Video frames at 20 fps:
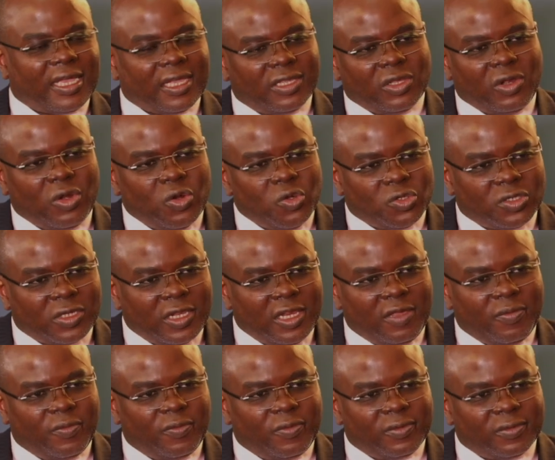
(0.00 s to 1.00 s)
can lose
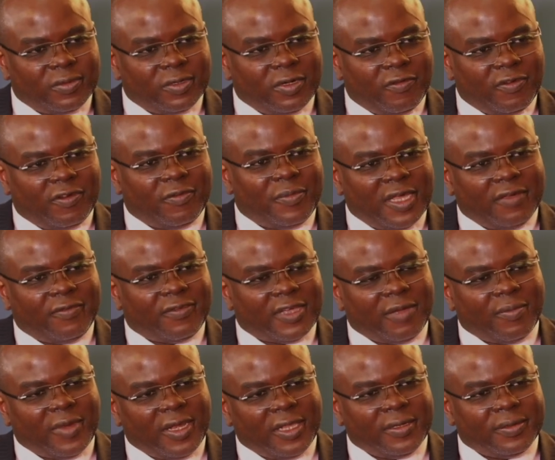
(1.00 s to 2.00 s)
sleep over mm-hmm. my
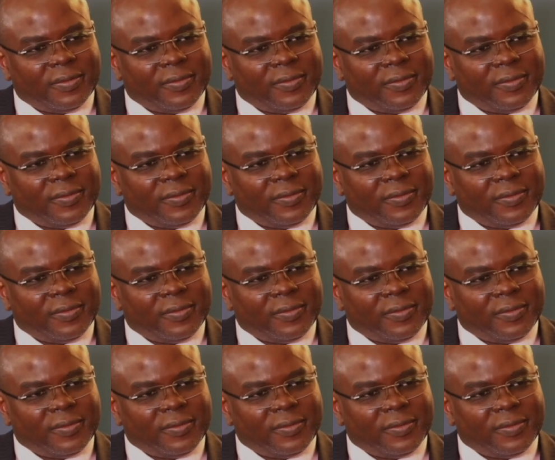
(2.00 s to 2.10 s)
family.